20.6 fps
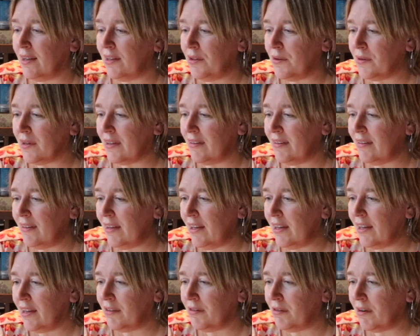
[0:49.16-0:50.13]
you can see
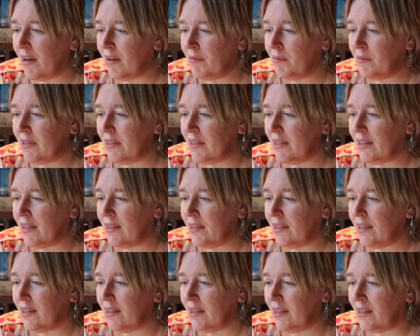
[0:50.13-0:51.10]
her wrapped in
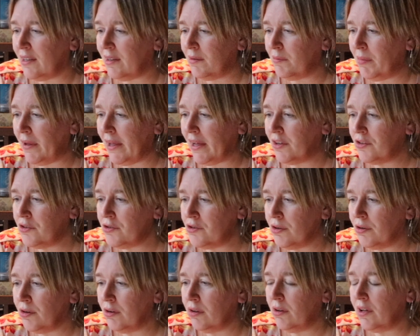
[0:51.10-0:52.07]
a big
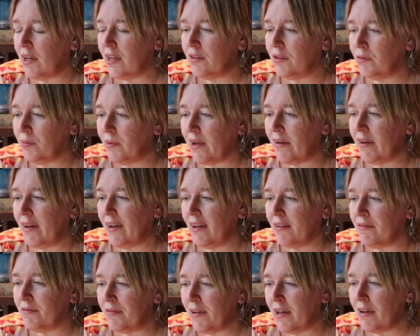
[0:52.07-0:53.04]
shawl and wearing
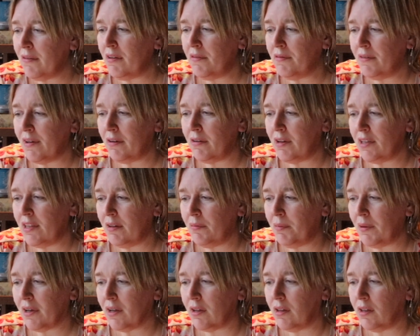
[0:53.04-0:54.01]
a very, very
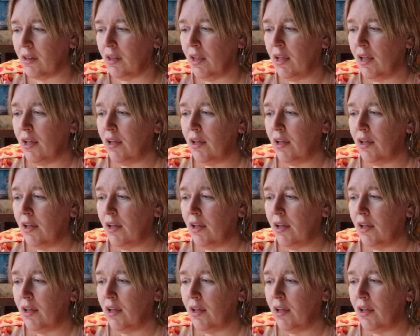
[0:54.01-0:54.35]
typical